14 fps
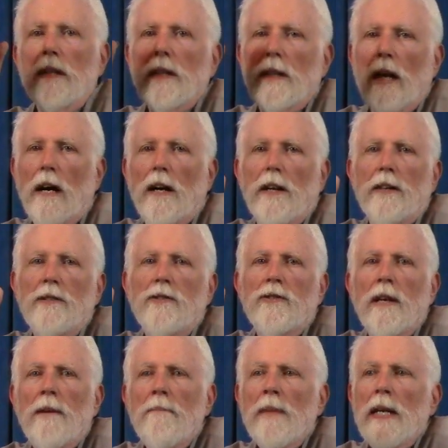cards,
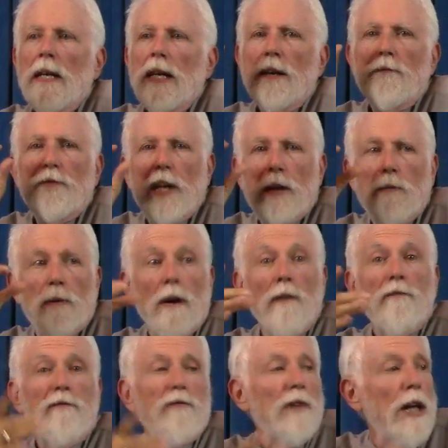if they were
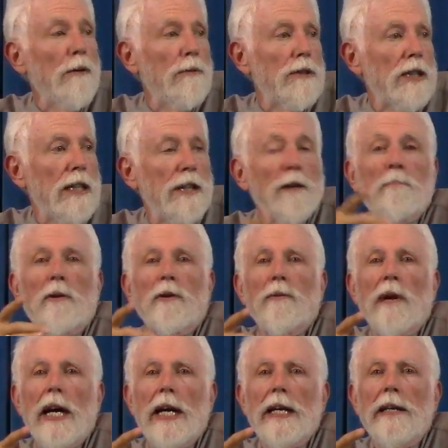afloat in a
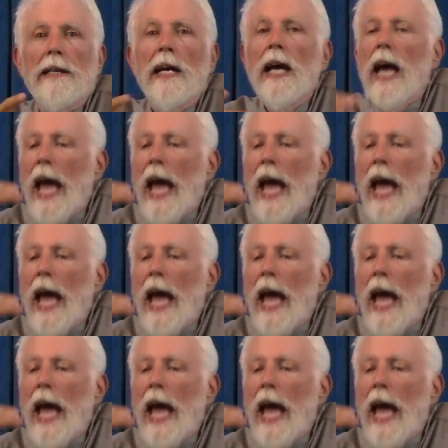parade,